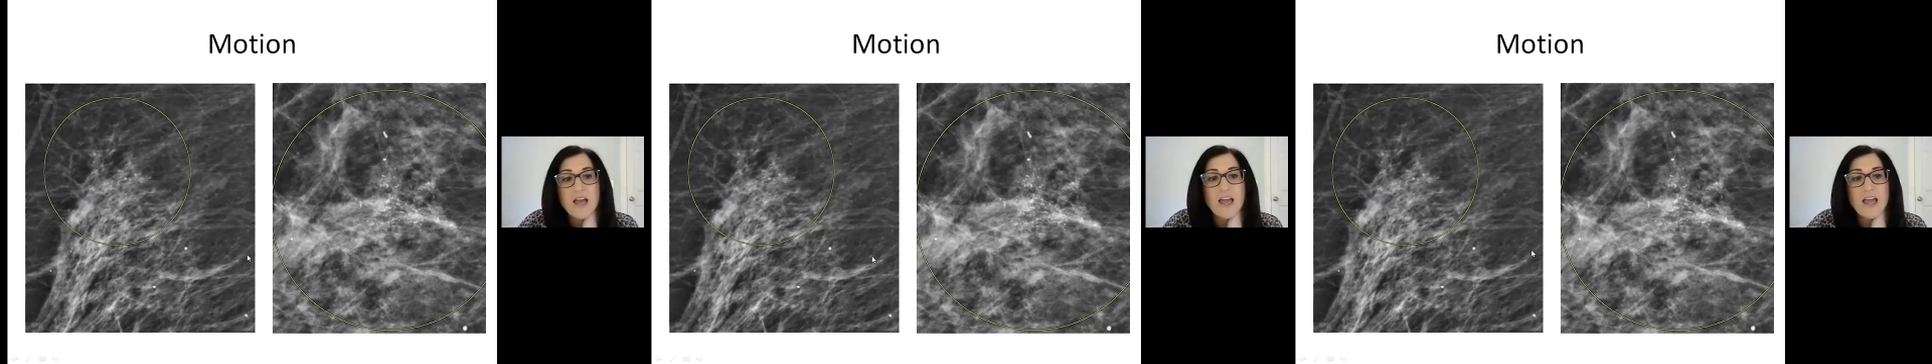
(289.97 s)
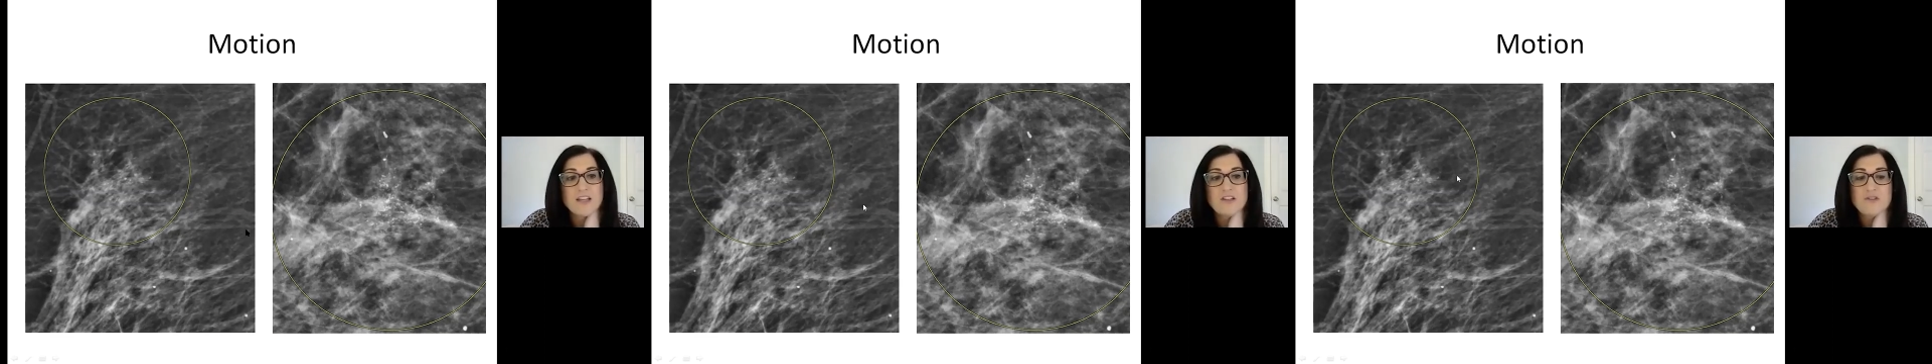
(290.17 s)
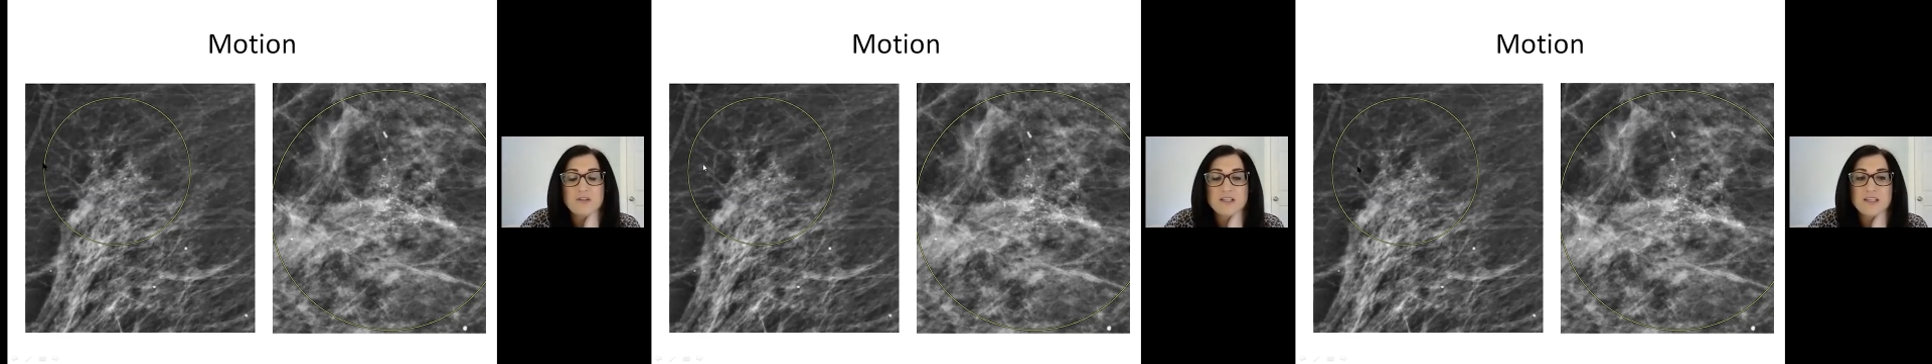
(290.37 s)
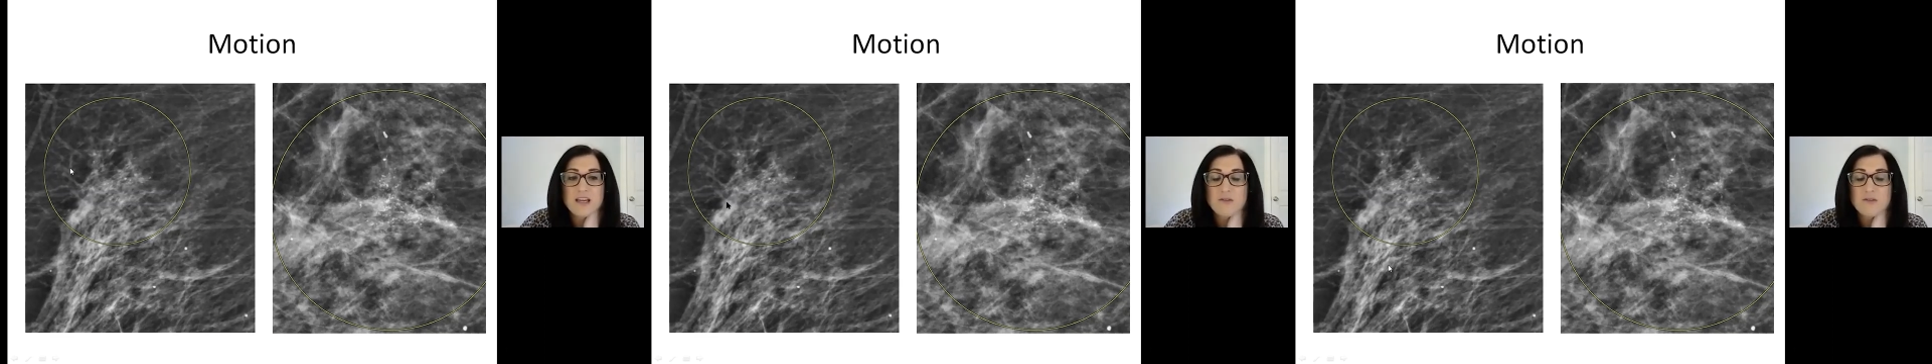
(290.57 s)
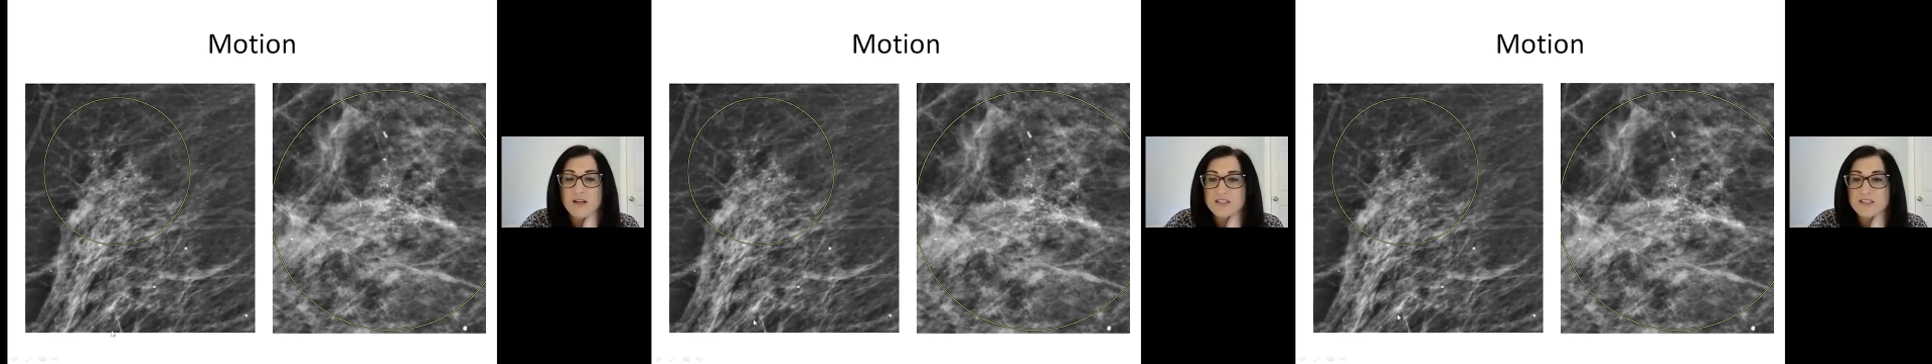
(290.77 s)
and you can
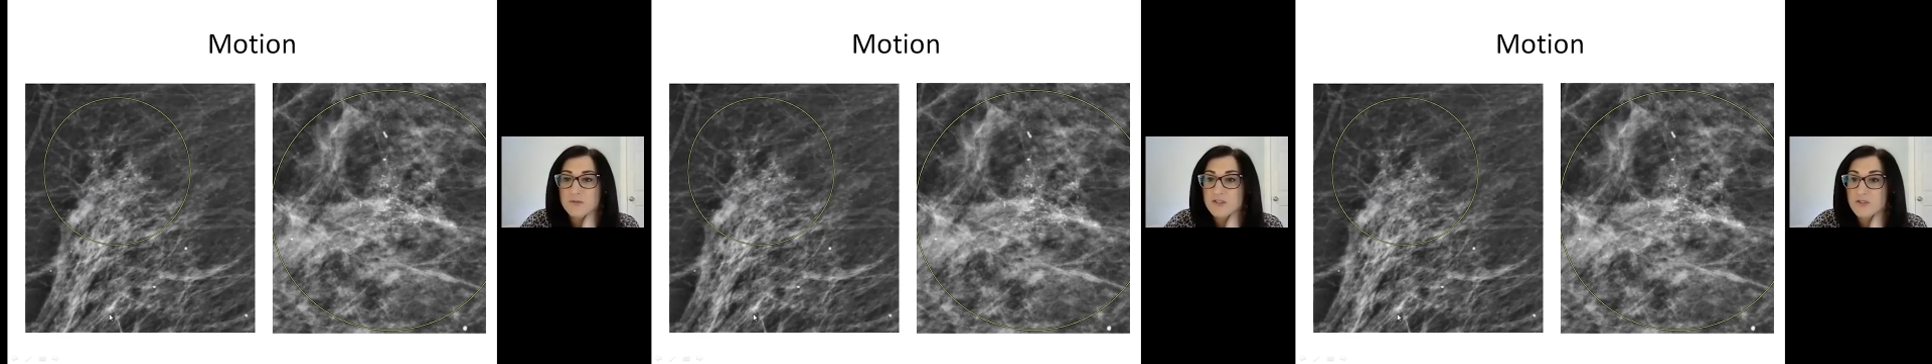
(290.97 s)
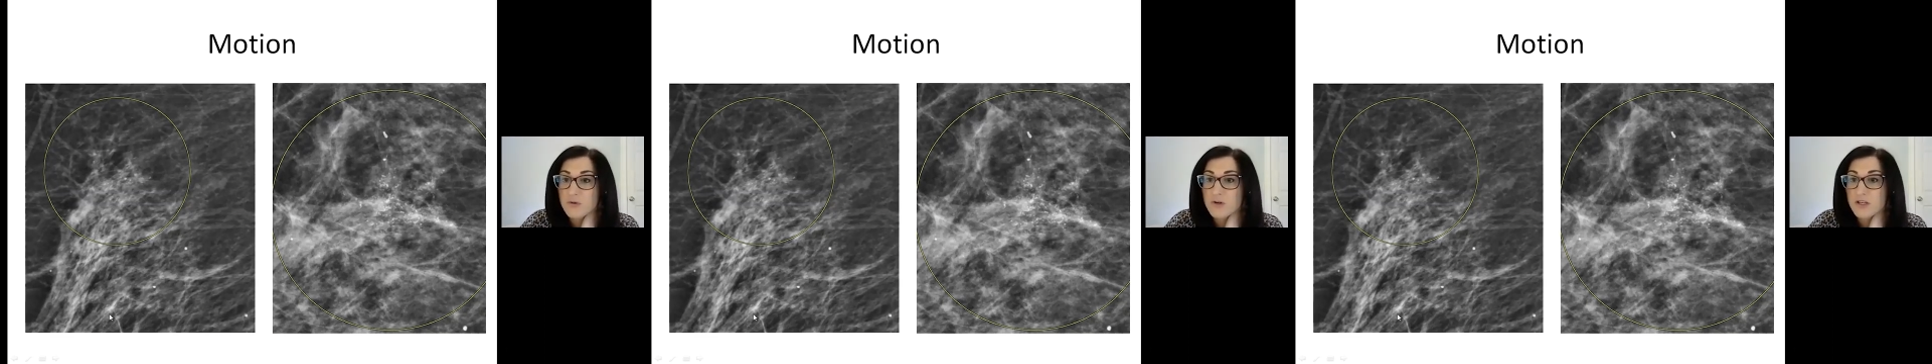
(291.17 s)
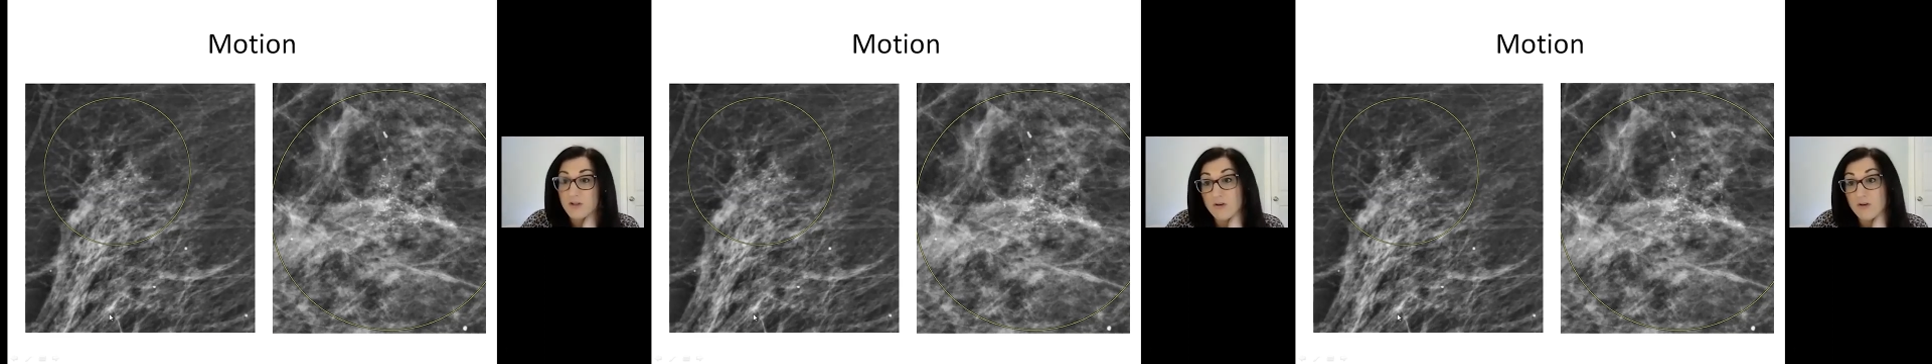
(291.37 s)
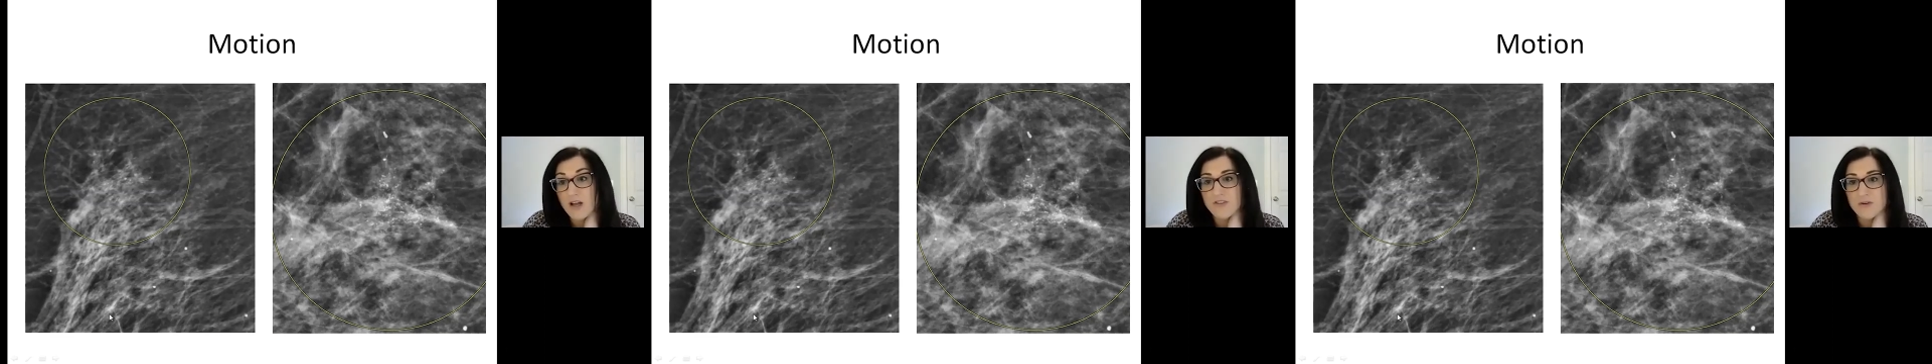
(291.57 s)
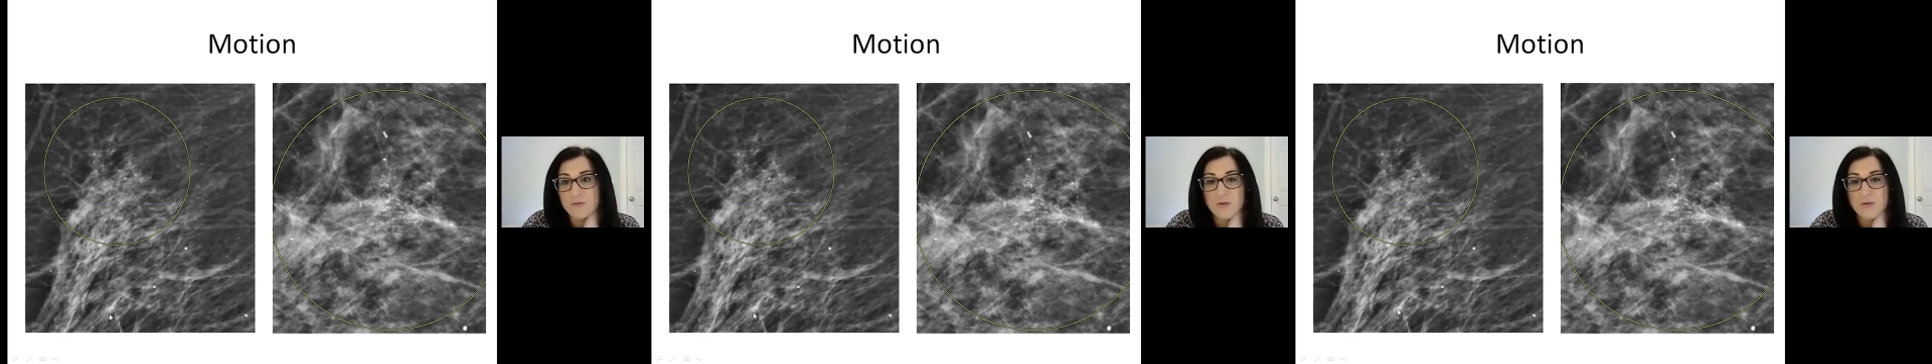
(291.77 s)
get respiratory or
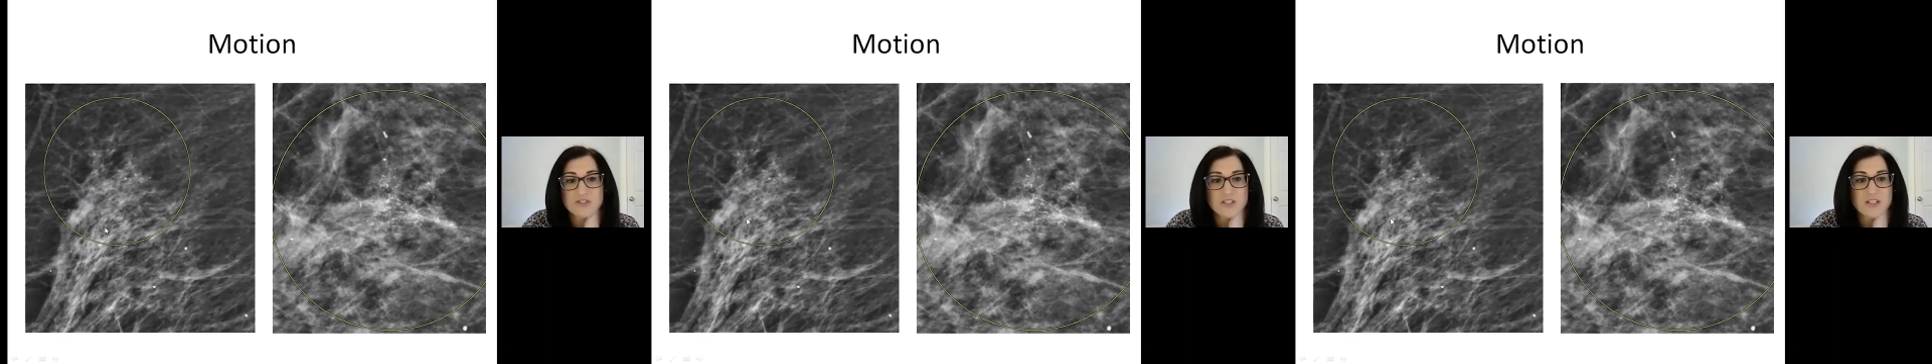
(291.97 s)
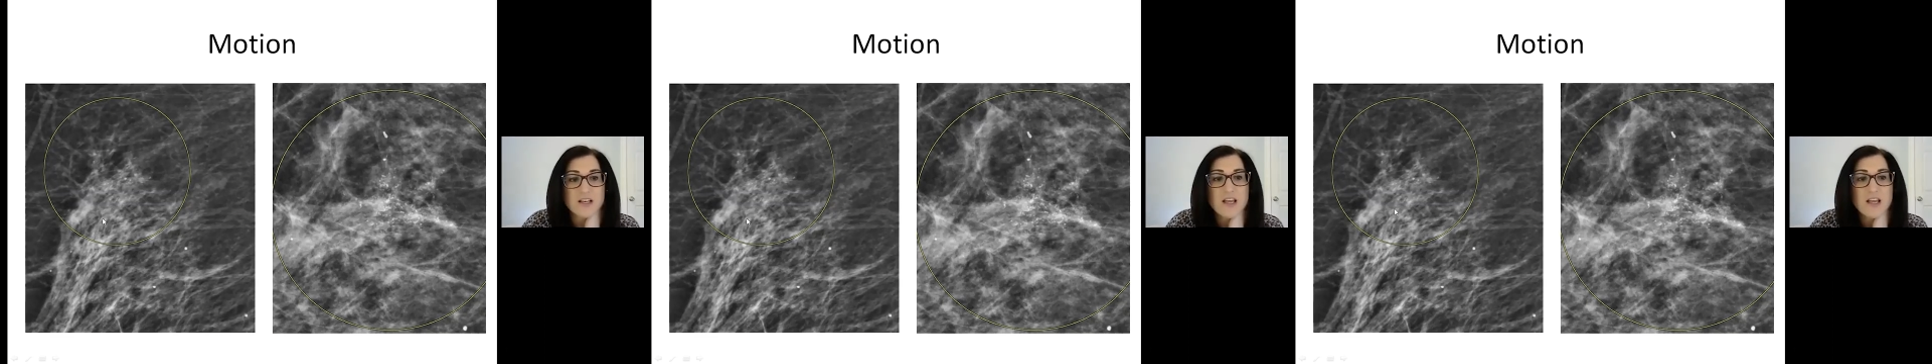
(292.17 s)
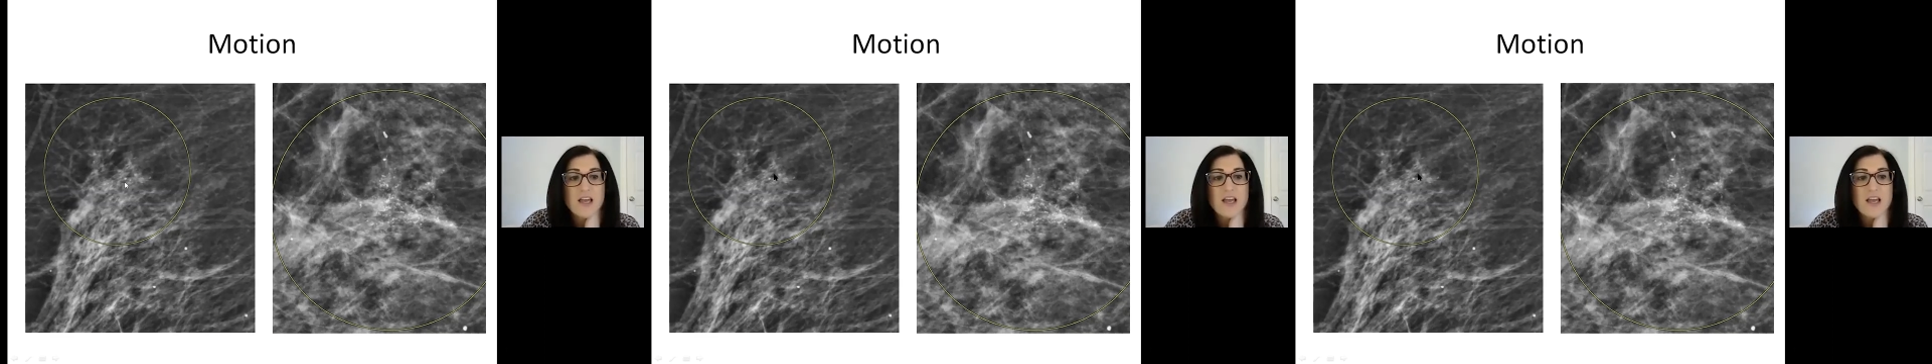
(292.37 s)
other motion.